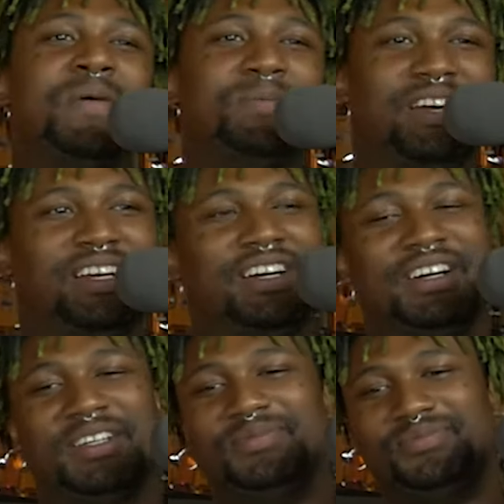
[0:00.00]
But
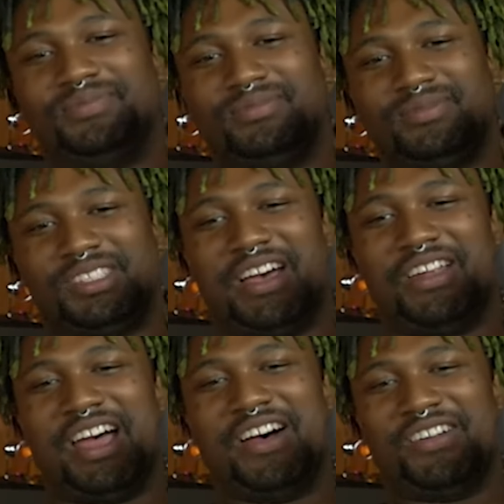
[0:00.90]
shout
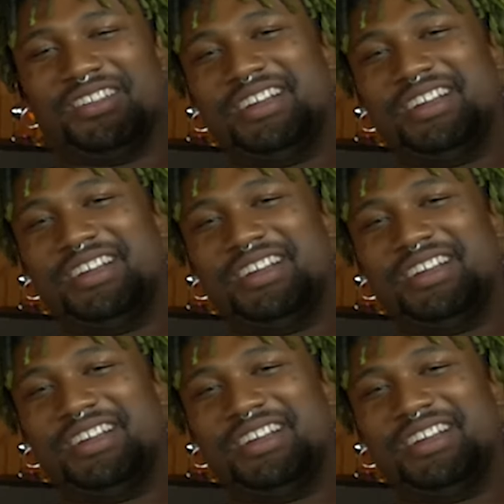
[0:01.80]
out.